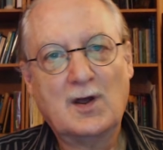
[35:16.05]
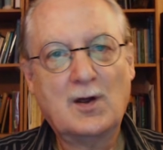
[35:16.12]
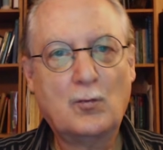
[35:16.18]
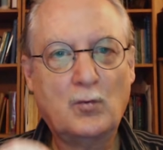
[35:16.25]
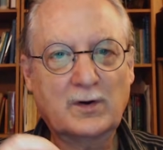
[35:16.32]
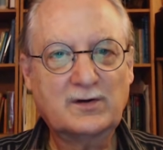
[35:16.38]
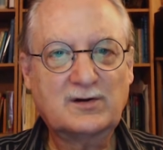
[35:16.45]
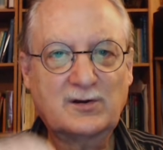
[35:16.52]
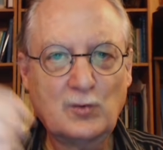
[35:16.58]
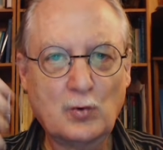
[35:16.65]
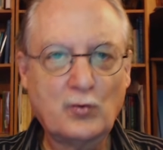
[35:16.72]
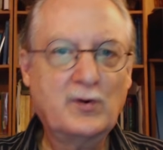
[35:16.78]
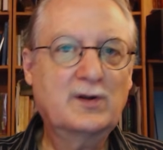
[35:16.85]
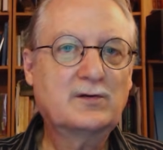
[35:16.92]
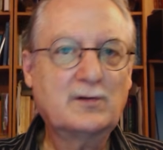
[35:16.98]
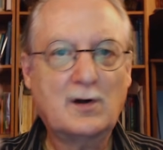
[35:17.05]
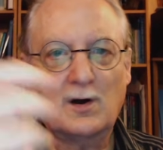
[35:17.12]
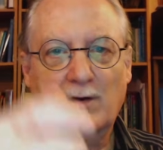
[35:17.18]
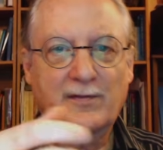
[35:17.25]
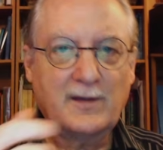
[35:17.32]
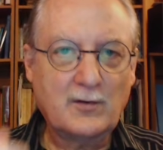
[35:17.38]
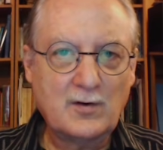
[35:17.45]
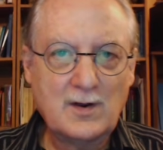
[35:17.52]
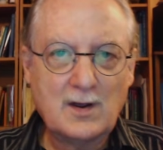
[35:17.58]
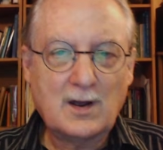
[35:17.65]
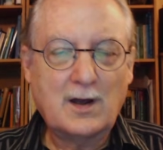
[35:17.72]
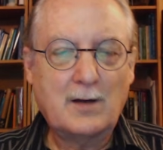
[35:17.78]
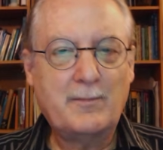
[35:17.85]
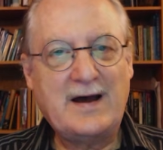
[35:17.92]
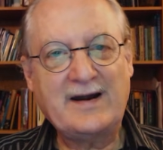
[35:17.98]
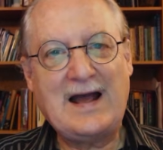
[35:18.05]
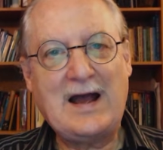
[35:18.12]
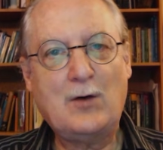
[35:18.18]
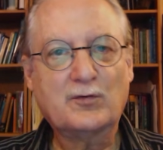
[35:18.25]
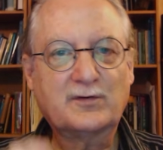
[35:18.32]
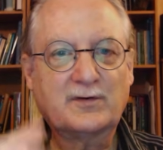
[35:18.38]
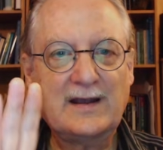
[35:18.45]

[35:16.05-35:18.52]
What stories are there about owls